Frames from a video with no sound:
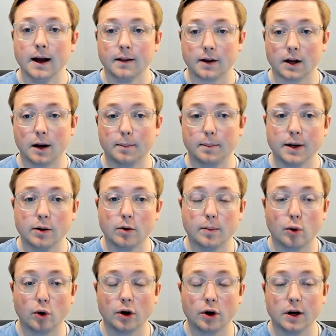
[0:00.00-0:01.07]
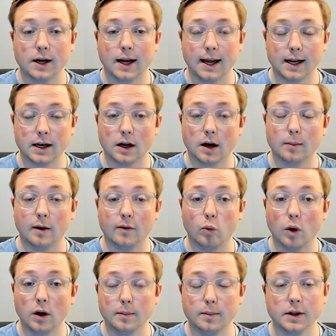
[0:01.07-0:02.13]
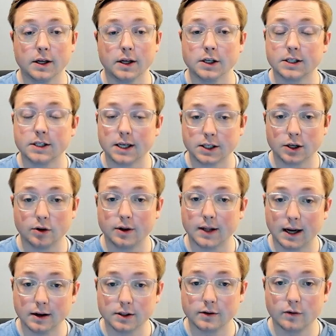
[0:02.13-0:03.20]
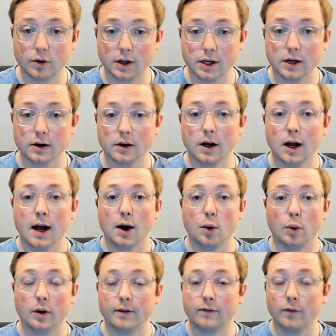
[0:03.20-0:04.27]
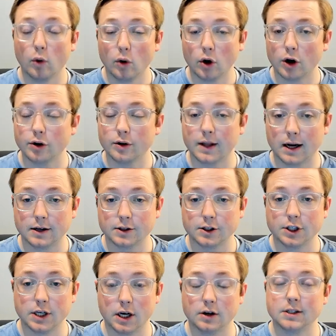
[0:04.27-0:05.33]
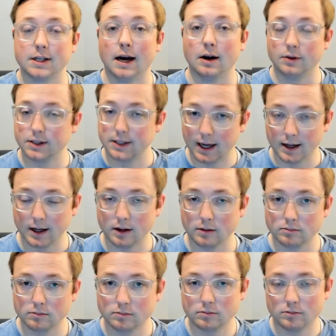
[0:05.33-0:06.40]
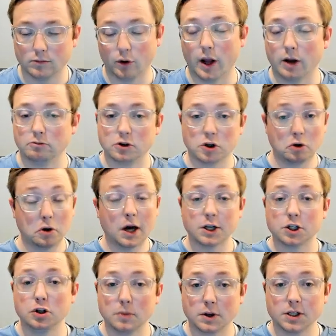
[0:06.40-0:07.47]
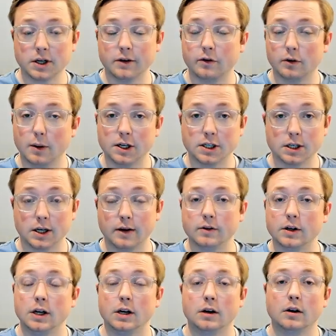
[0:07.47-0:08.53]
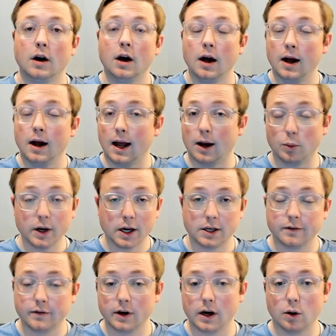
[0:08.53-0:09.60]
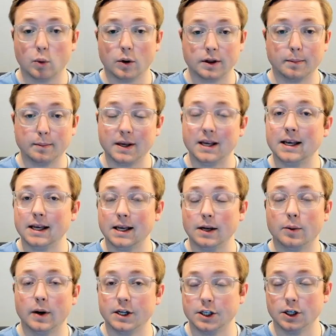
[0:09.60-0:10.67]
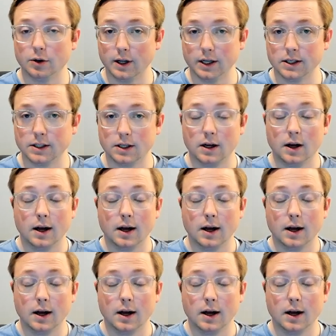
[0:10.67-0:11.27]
The company reported a net income of 1,600,000 for the year with 400,000 shares outstanding. Okay, so not too much information given here and we need to figure out what the PE ratio is.